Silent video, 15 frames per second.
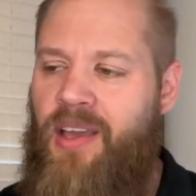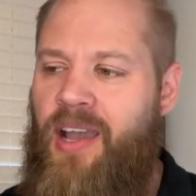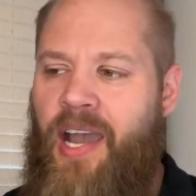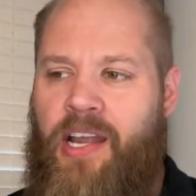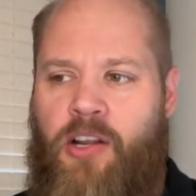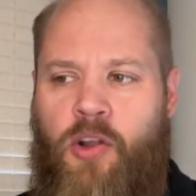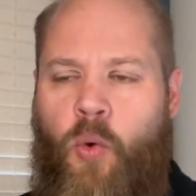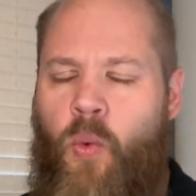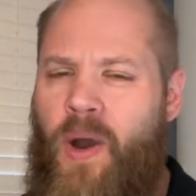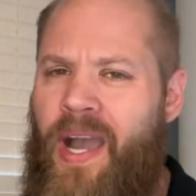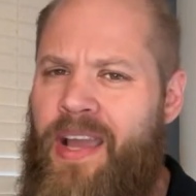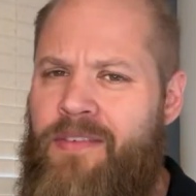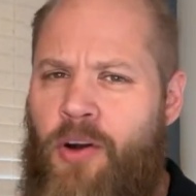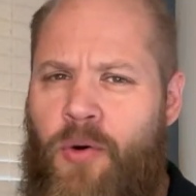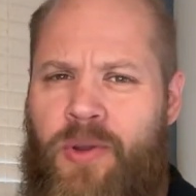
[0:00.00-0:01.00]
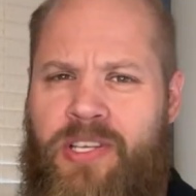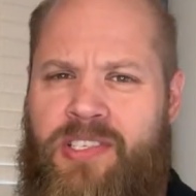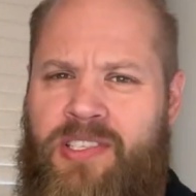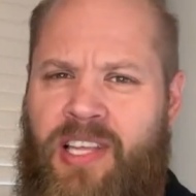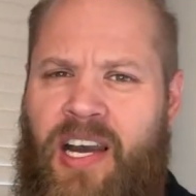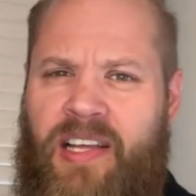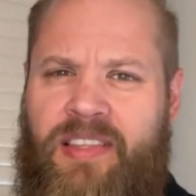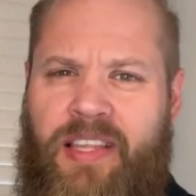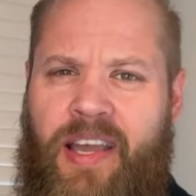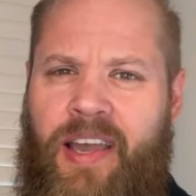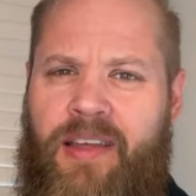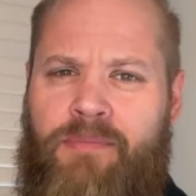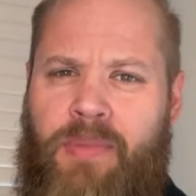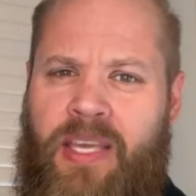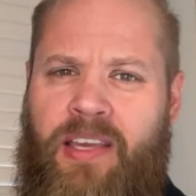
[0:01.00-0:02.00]
i don't know why i've always thought
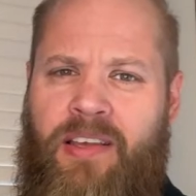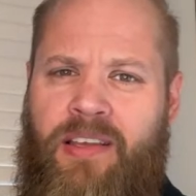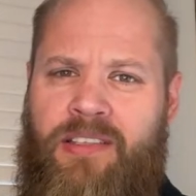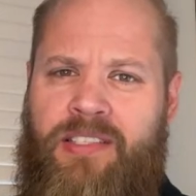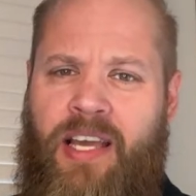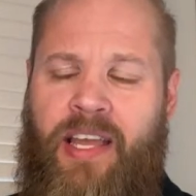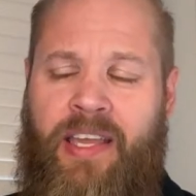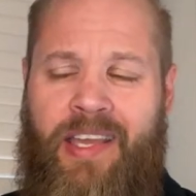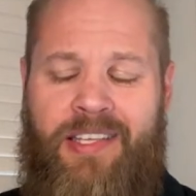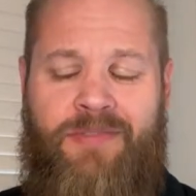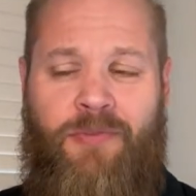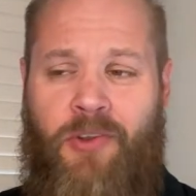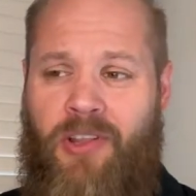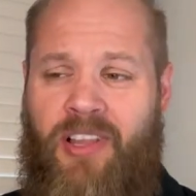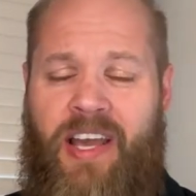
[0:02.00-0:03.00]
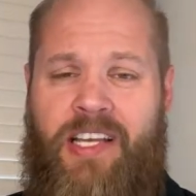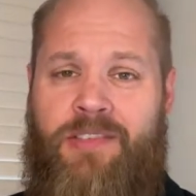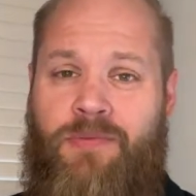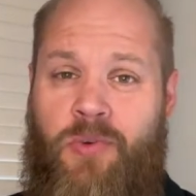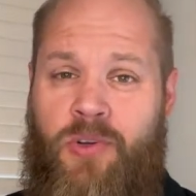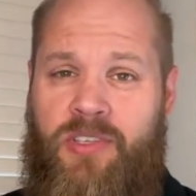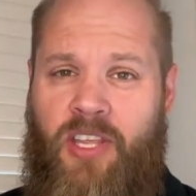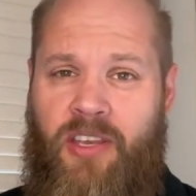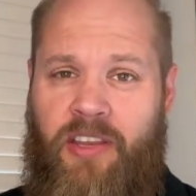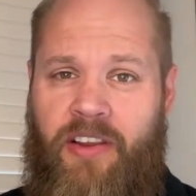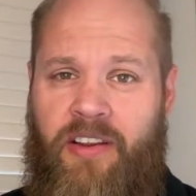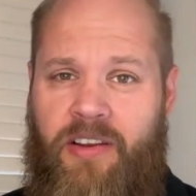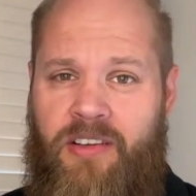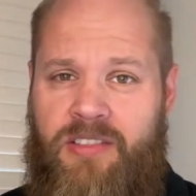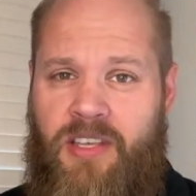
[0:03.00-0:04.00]
that because i guess for the last 14
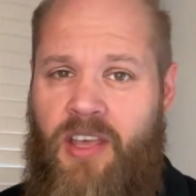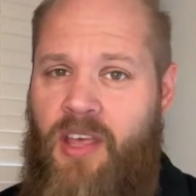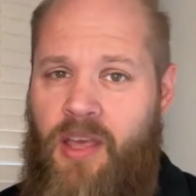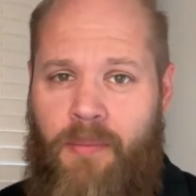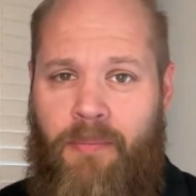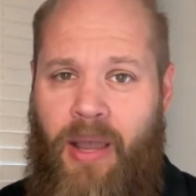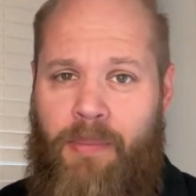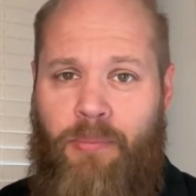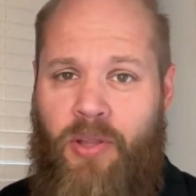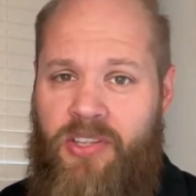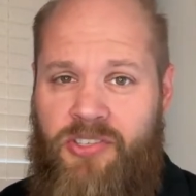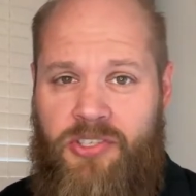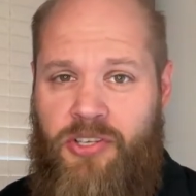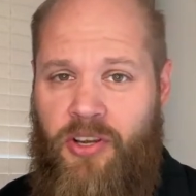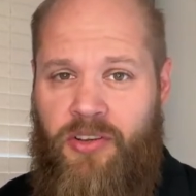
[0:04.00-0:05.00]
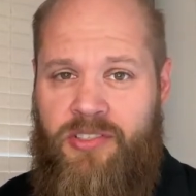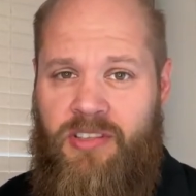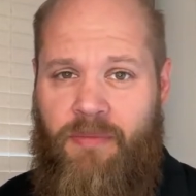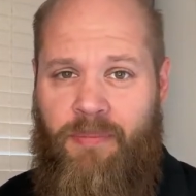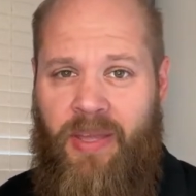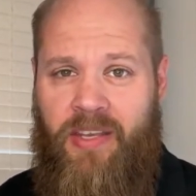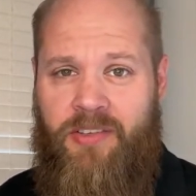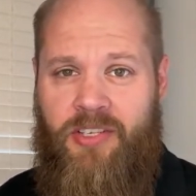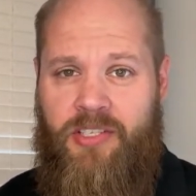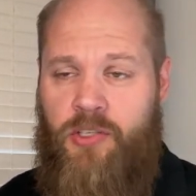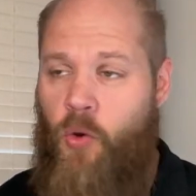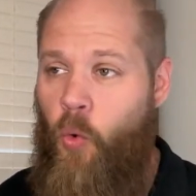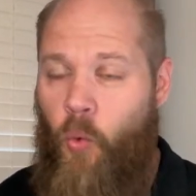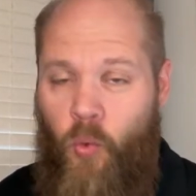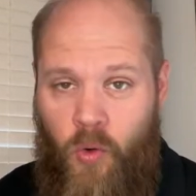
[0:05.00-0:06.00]
years my blood sugars have been just
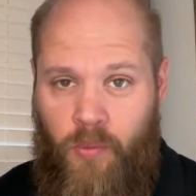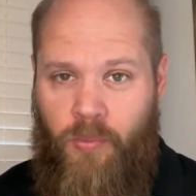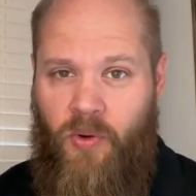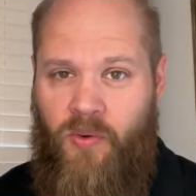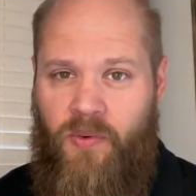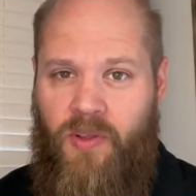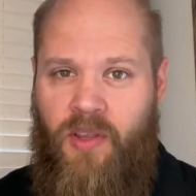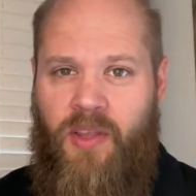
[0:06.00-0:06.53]
horrible